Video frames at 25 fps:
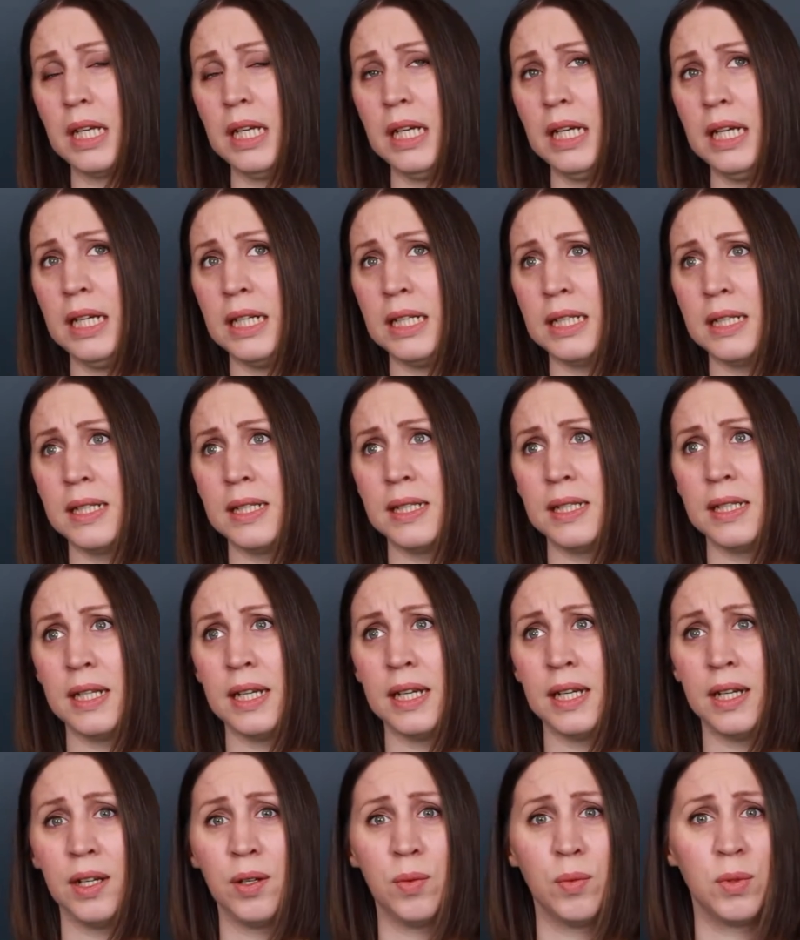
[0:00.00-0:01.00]
it
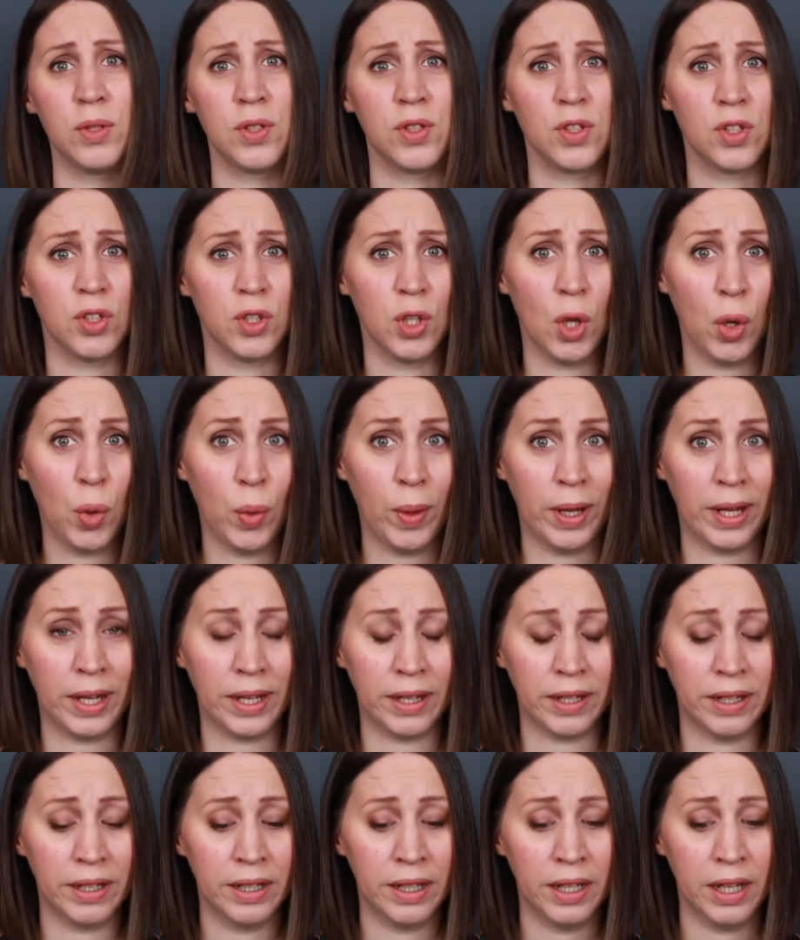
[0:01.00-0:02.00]
was
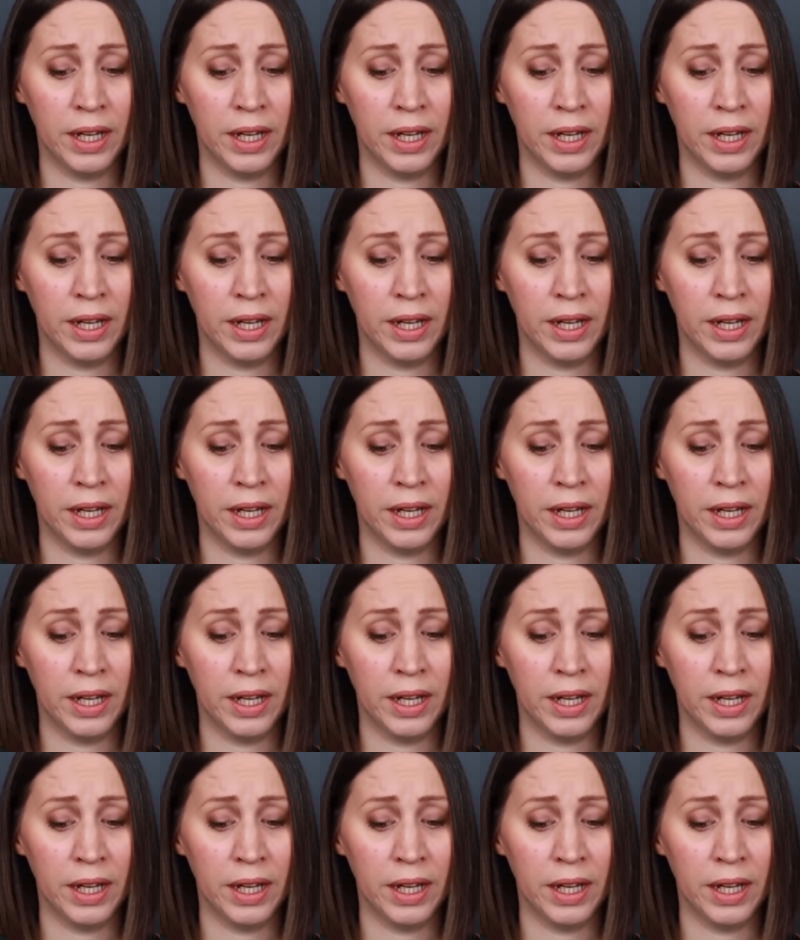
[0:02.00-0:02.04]
snowing,